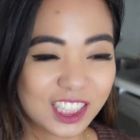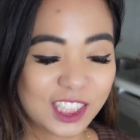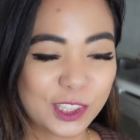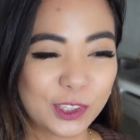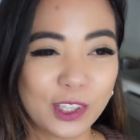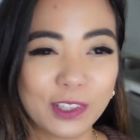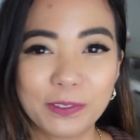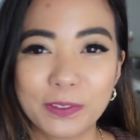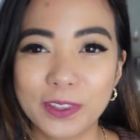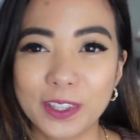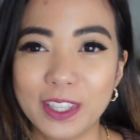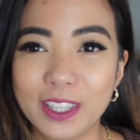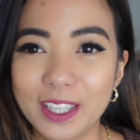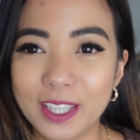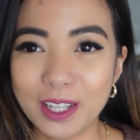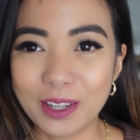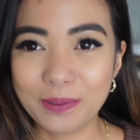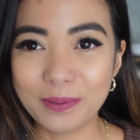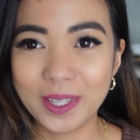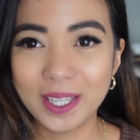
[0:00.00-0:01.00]

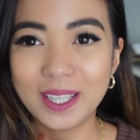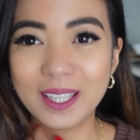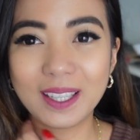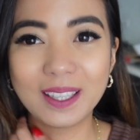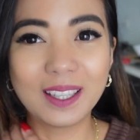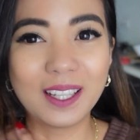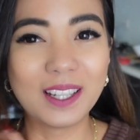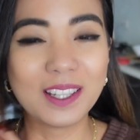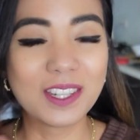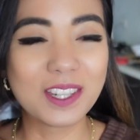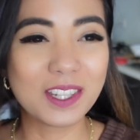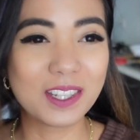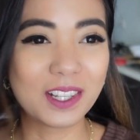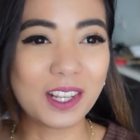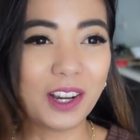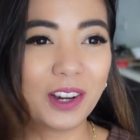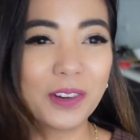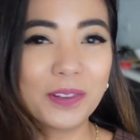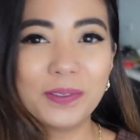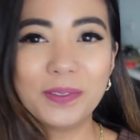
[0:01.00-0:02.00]
12.30, I'm making lunch
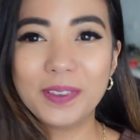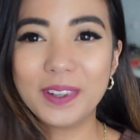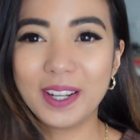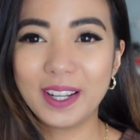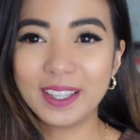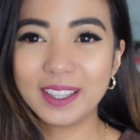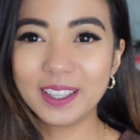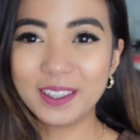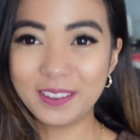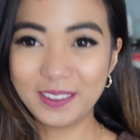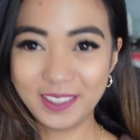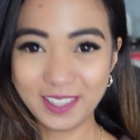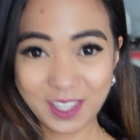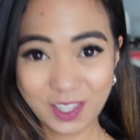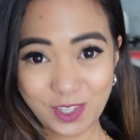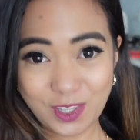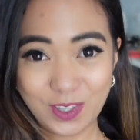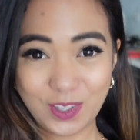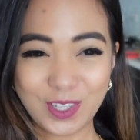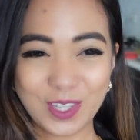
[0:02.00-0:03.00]
now, but I want to
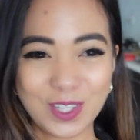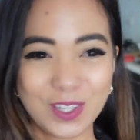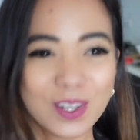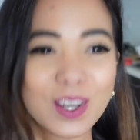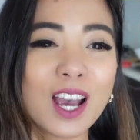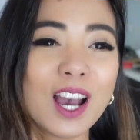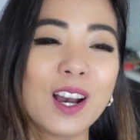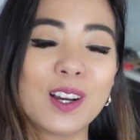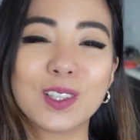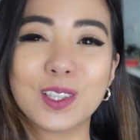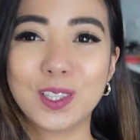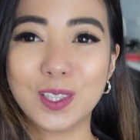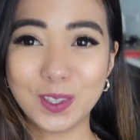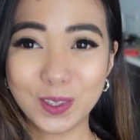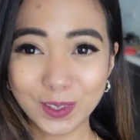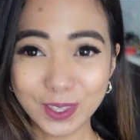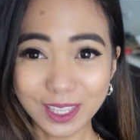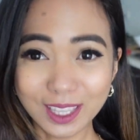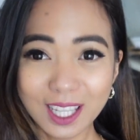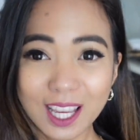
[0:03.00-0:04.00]
show you how
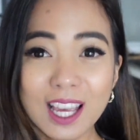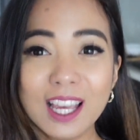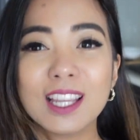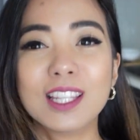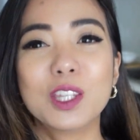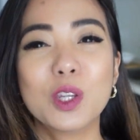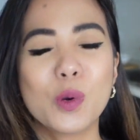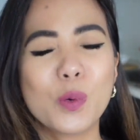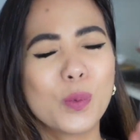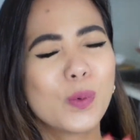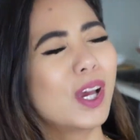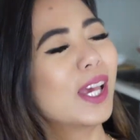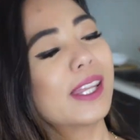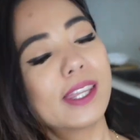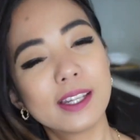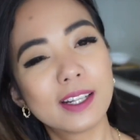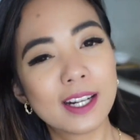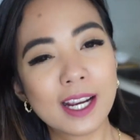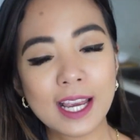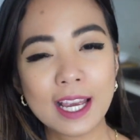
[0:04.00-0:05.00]
good the
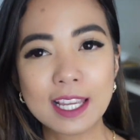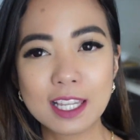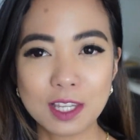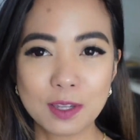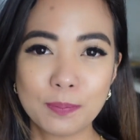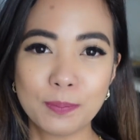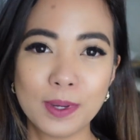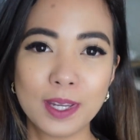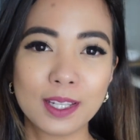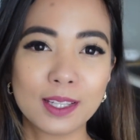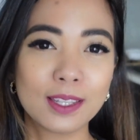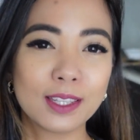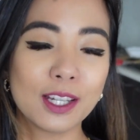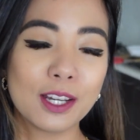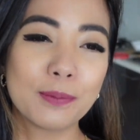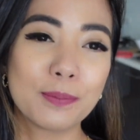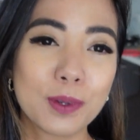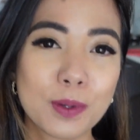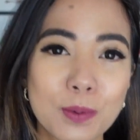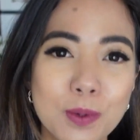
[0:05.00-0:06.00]
weather has picked
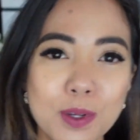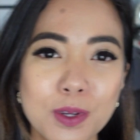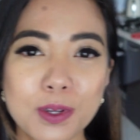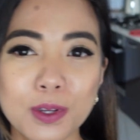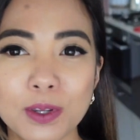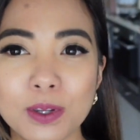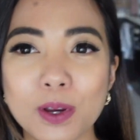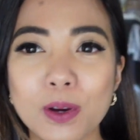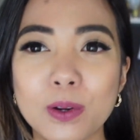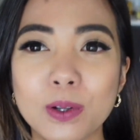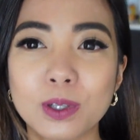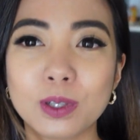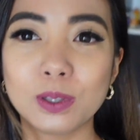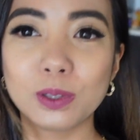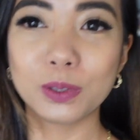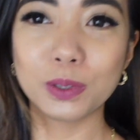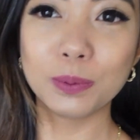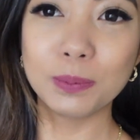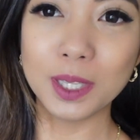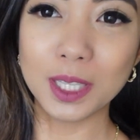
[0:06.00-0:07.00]
up. It was so
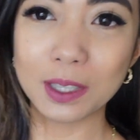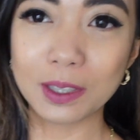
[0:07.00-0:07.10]
gloomy